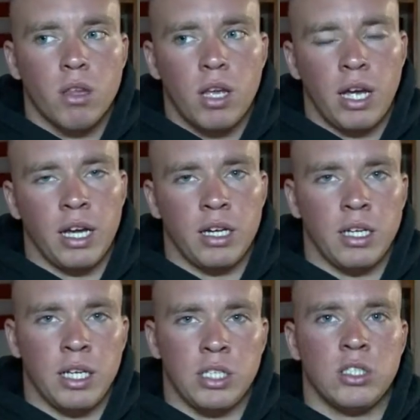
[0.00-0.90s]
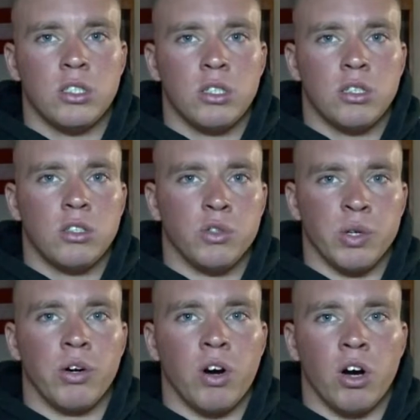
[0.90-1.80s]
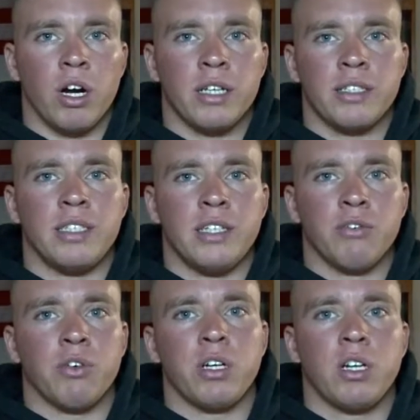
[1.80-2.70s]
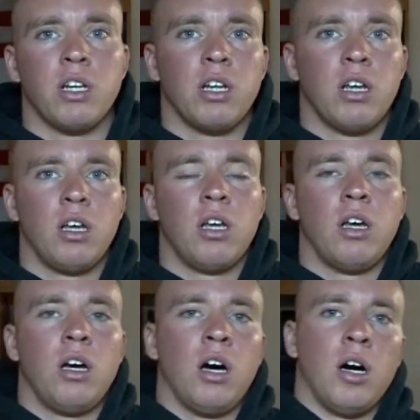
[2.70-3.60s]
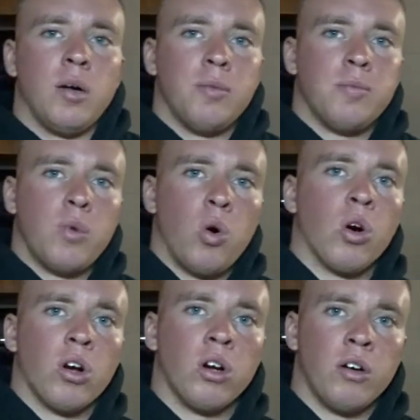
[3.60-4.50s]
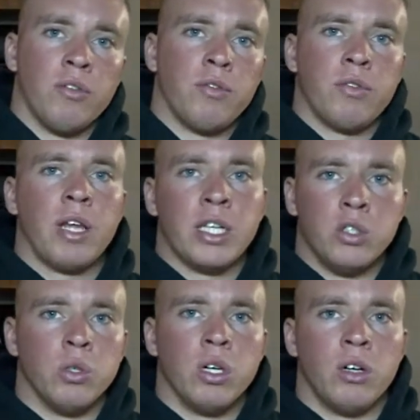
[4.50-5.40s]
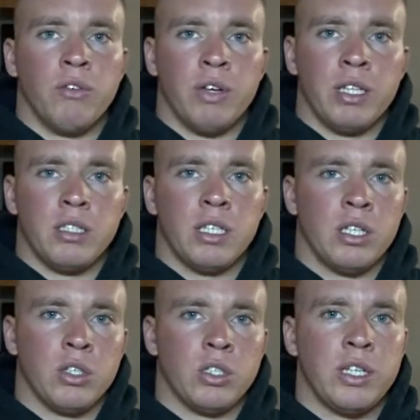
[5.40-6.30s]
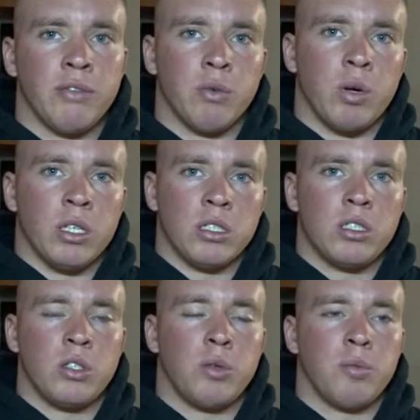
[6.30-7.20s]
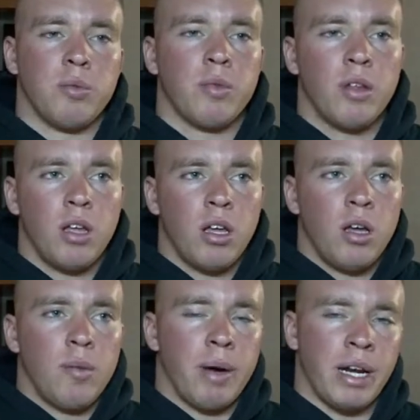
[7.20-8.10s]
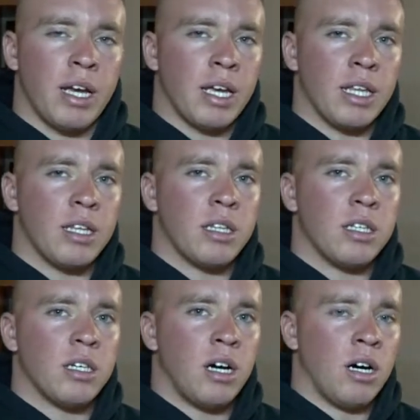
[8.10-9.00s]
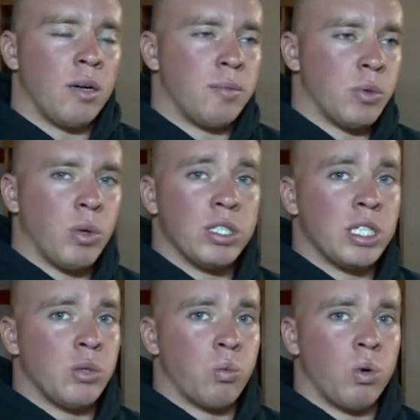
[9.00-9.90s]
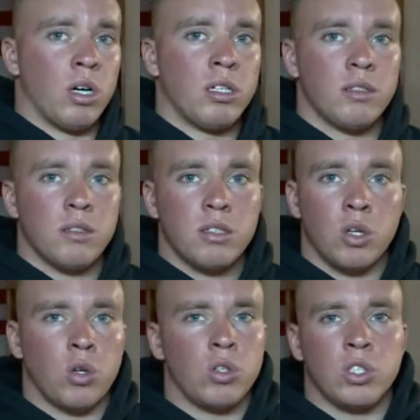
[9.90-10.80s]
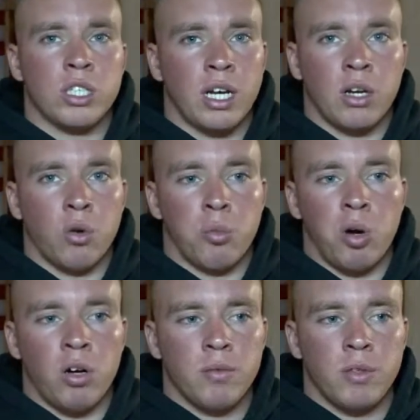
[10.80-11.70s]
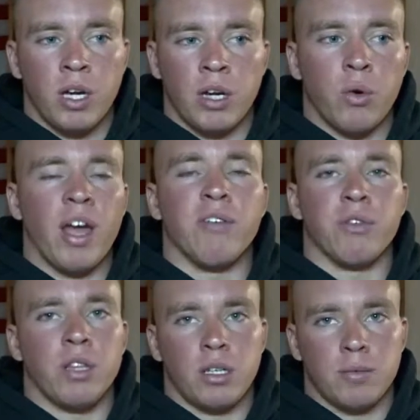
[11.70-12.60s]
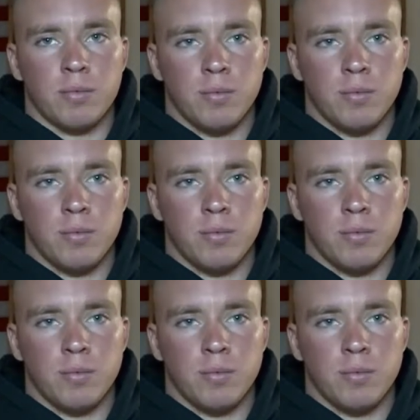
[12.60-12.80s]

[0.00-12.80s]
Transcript: And each drill card has a different order of like drill events, and there's different ones, so you might not get the ones that you want, so you just gotta know them all. You gotta know everything.